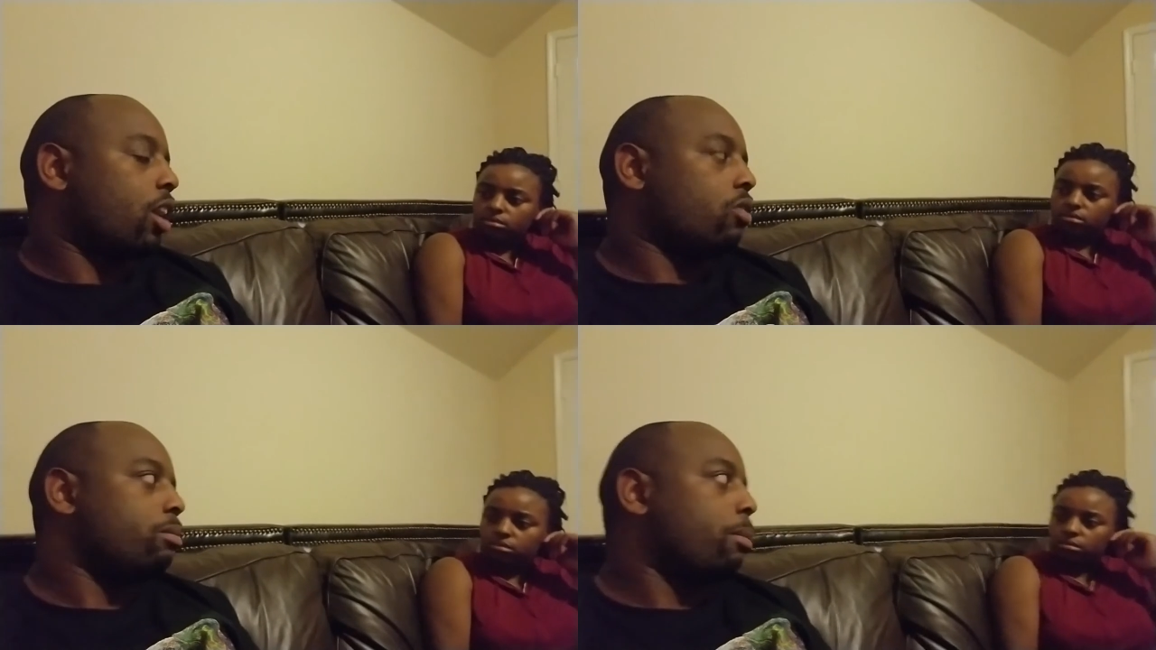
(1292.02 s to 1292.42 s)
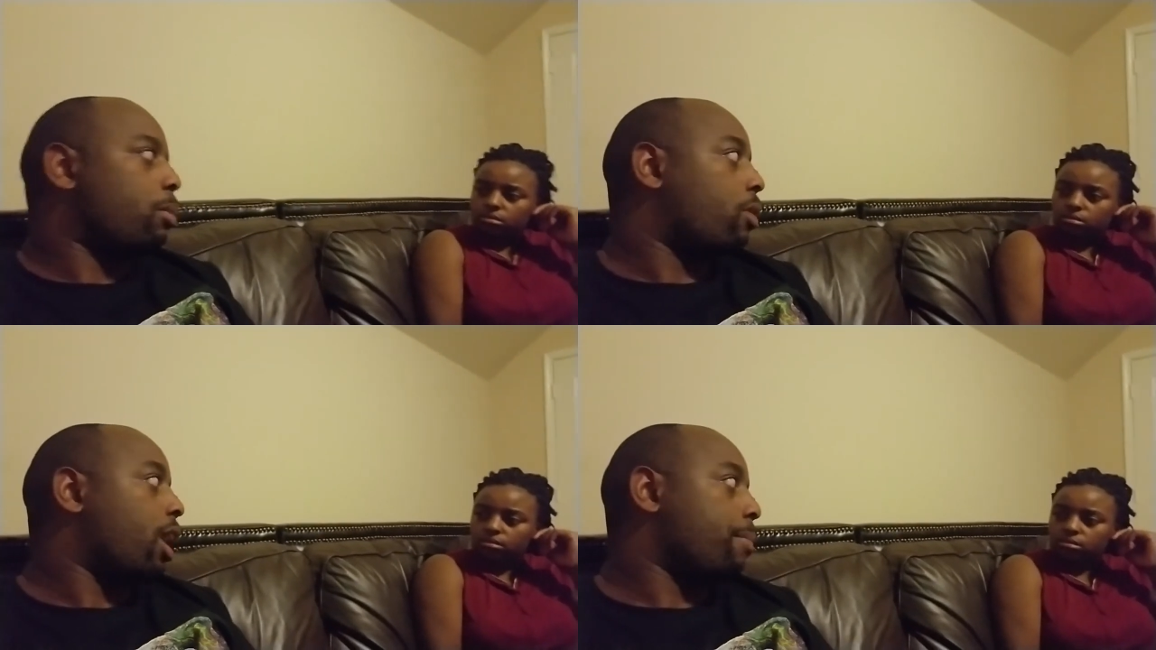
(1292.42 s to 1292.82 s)
Speaker 1: don't remember
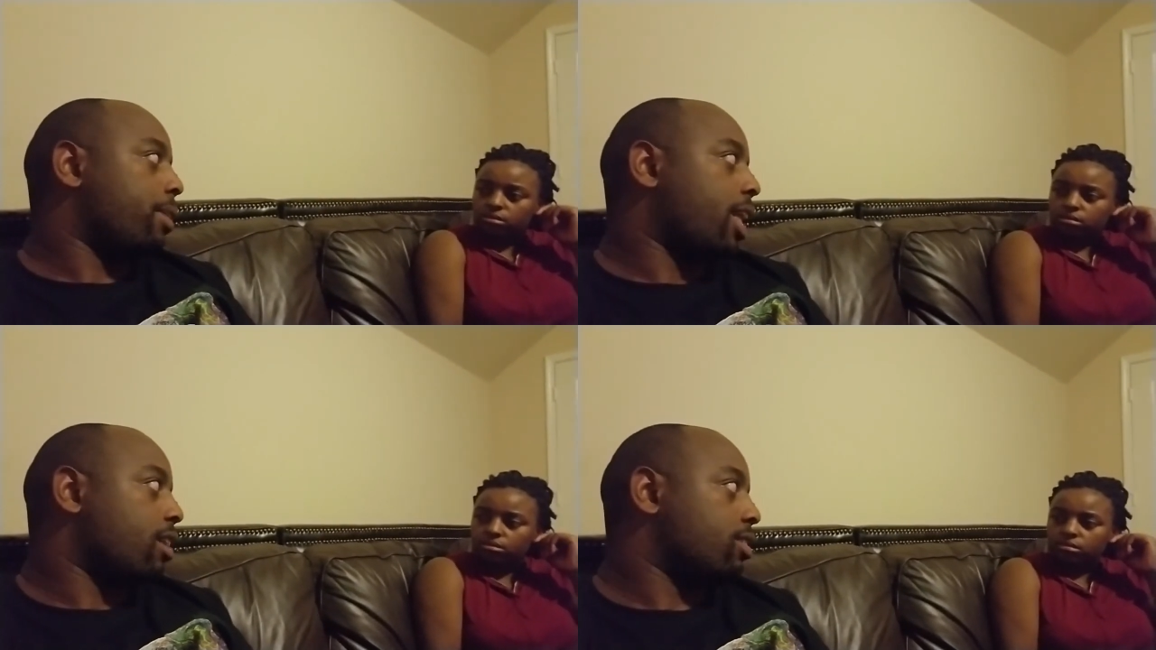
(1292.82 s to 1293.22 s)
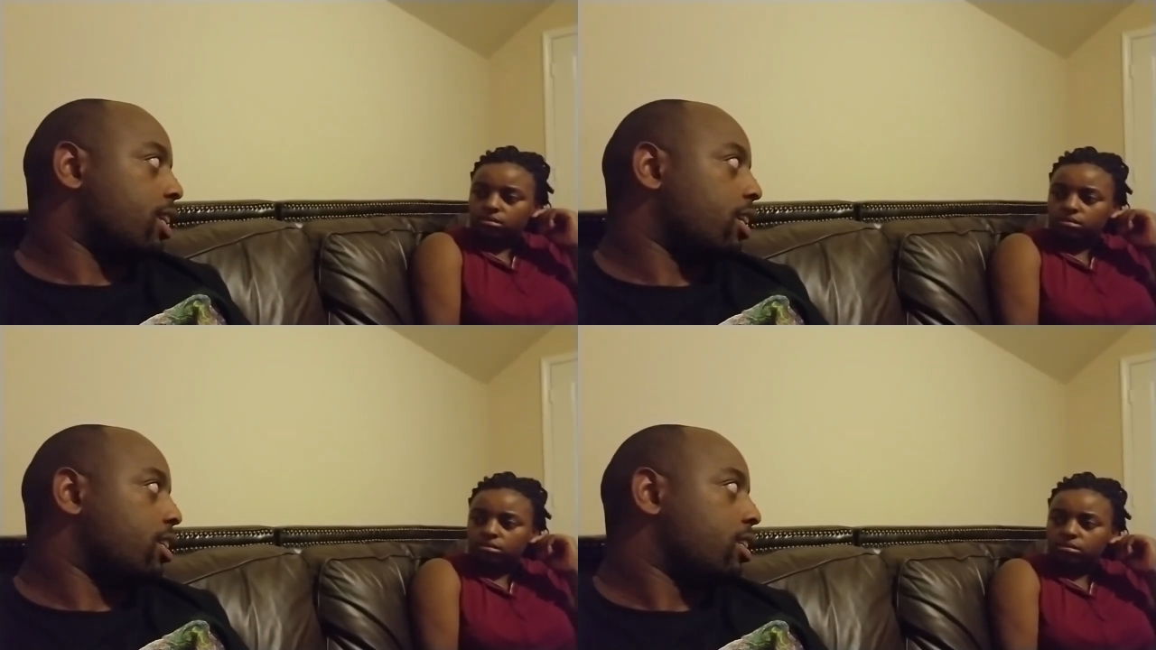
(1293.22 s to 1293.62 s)
what happened last
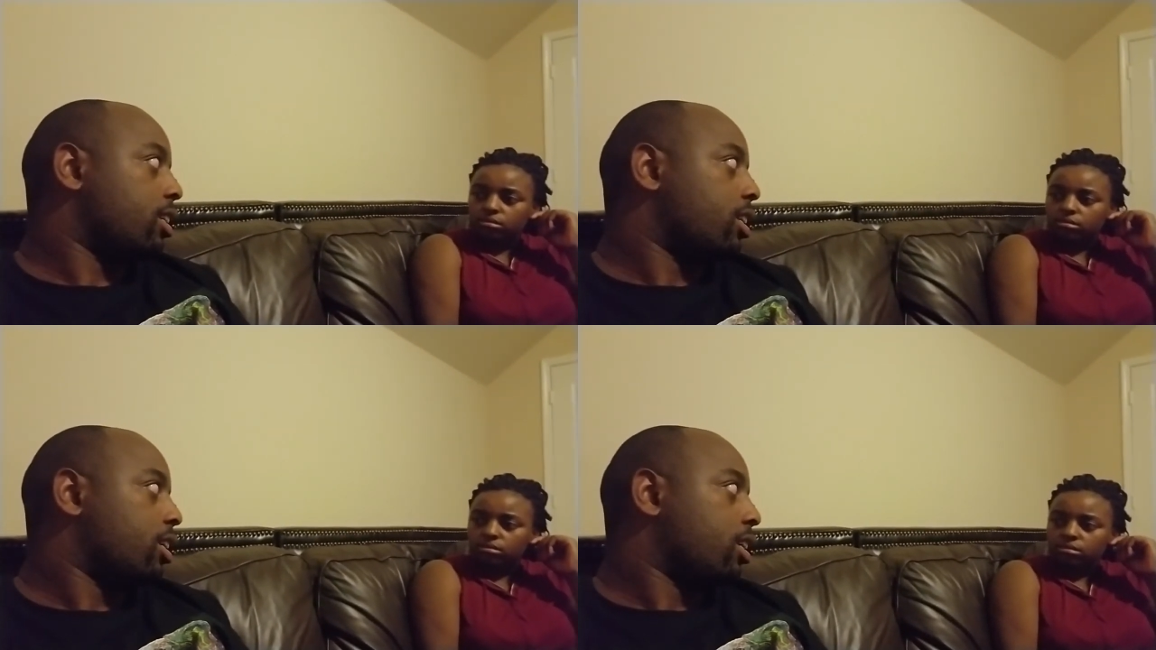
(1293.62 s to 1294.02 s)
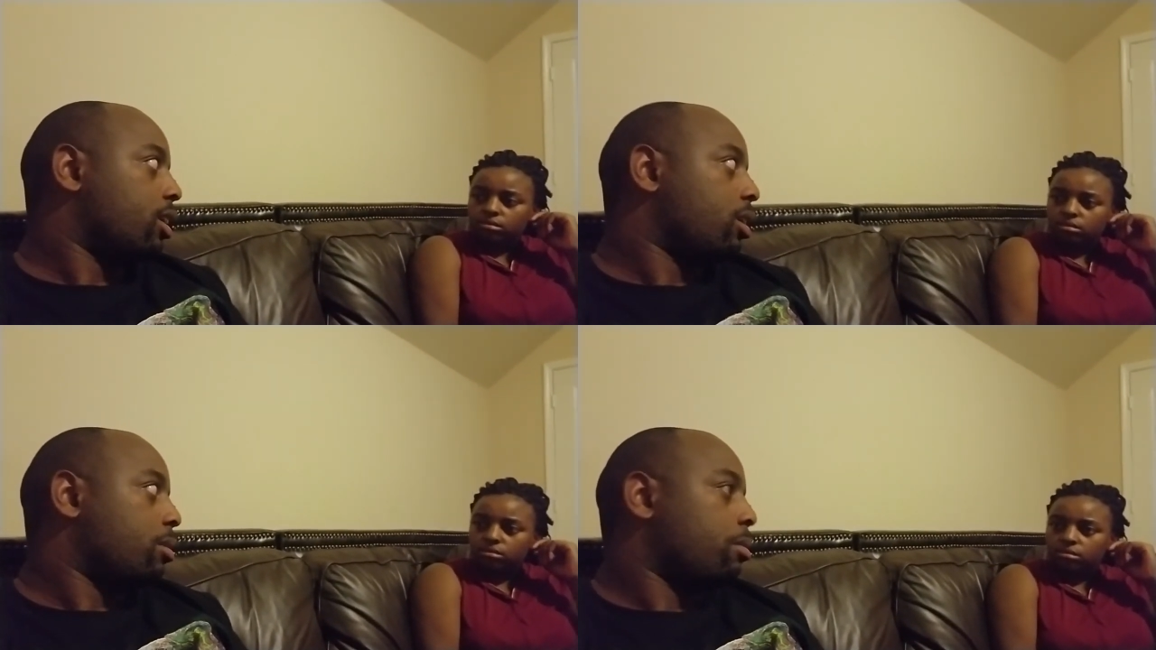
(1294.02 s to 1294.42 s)
night,
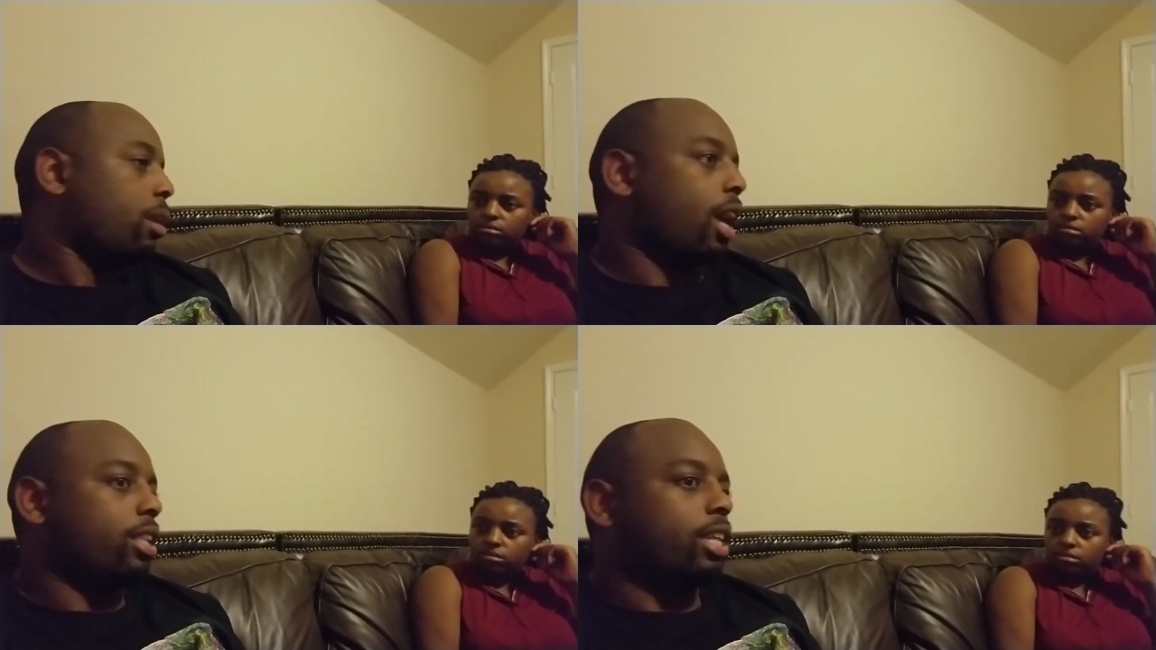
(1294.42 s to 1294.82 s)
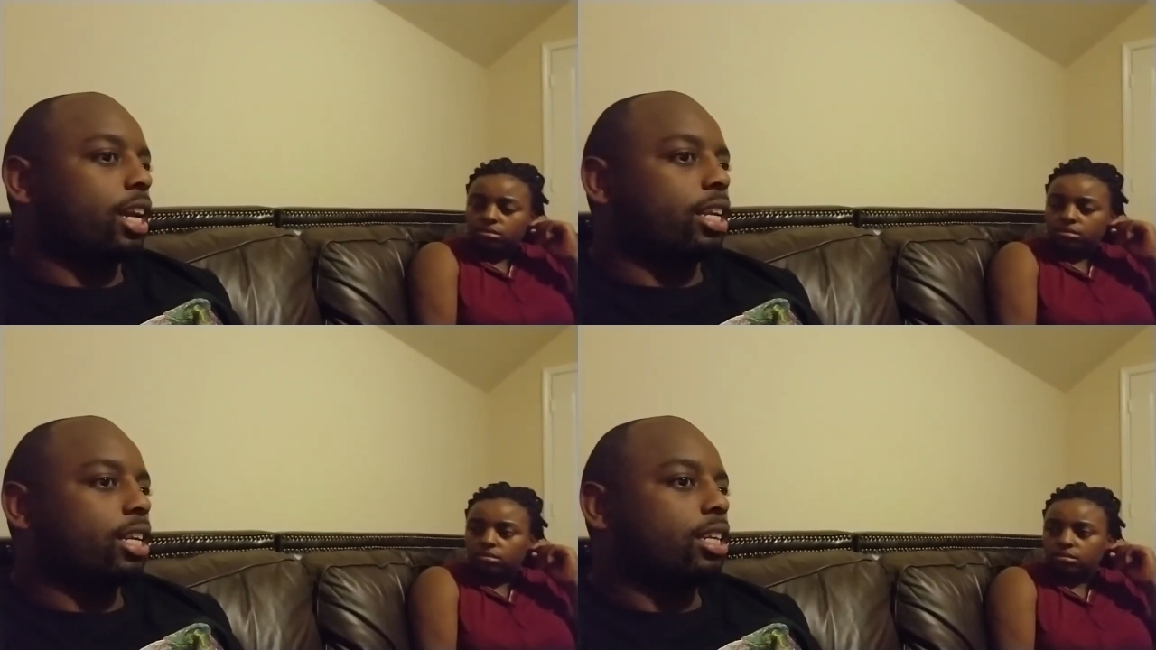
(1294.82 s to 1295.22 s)
and
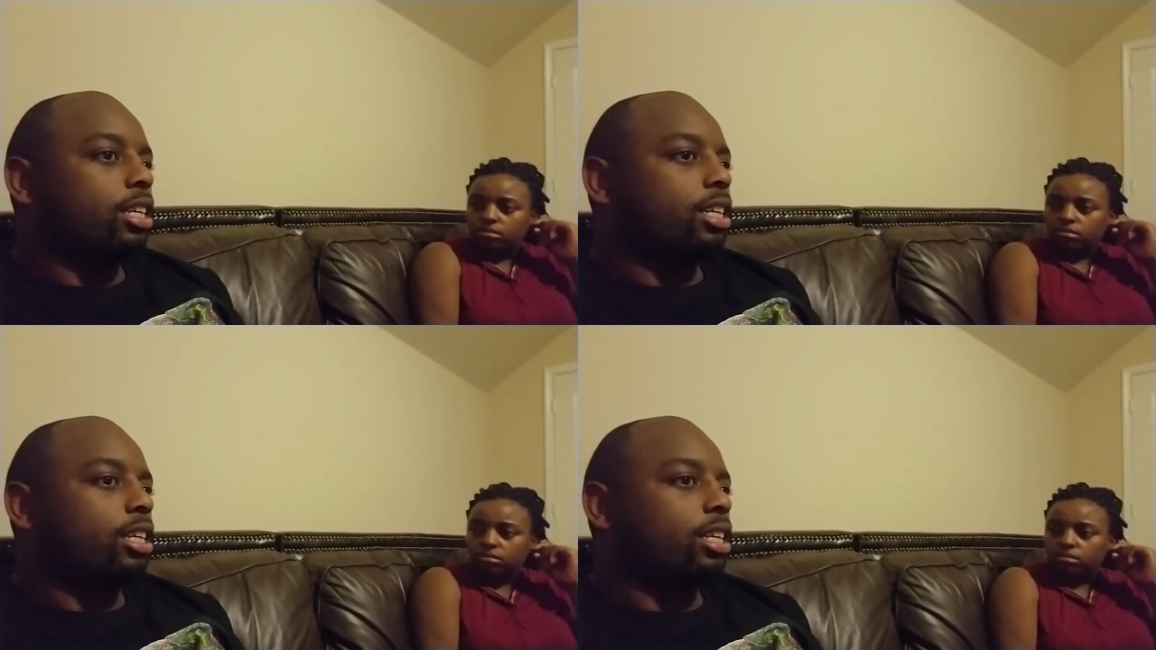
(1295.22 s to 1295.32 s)
then